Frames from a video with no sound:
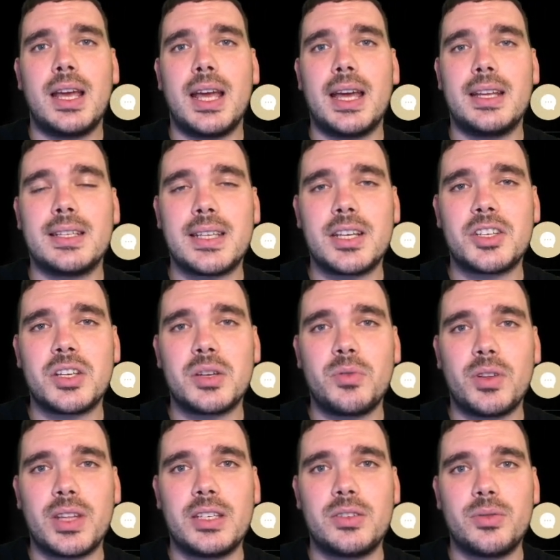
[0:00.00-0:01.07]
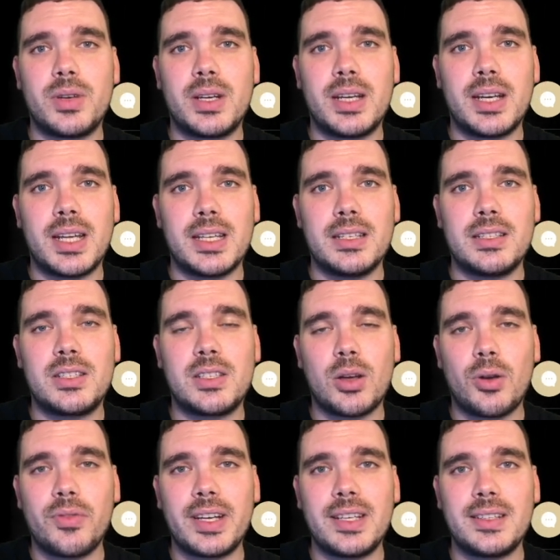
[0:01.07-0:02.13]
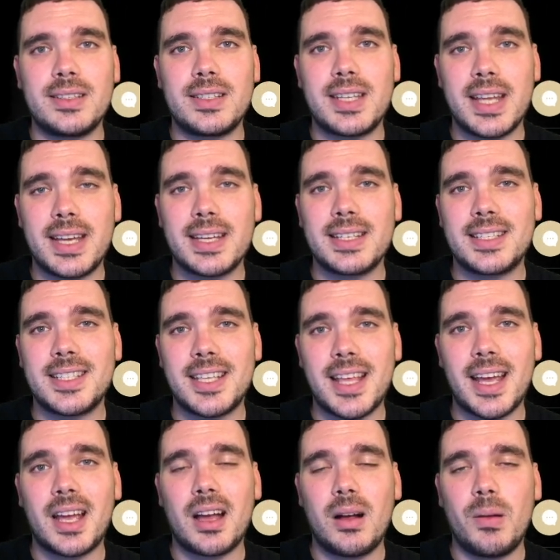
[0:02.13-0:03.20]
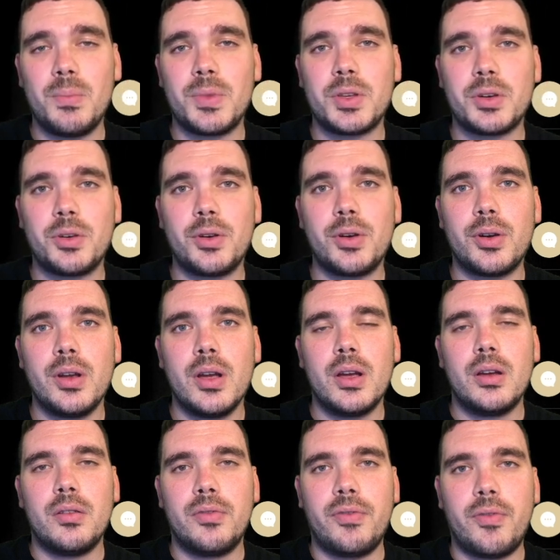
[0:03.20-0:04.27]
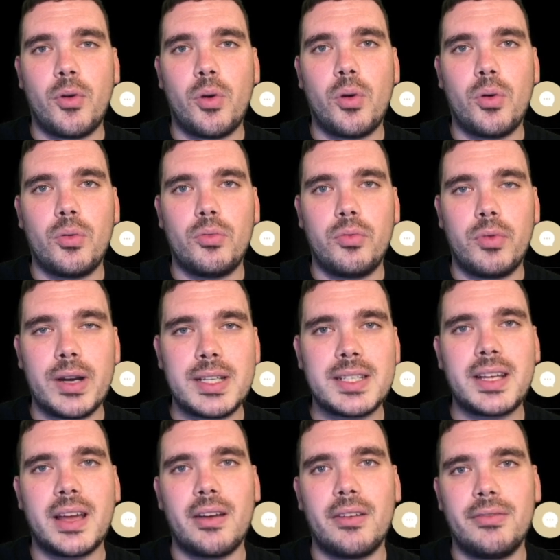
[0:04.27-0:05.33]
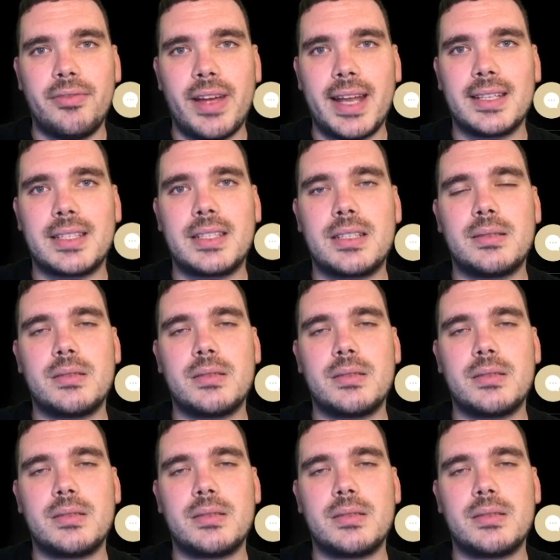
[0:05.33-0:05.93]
And essentially, what they're doing is solving tickets that come through for risk events.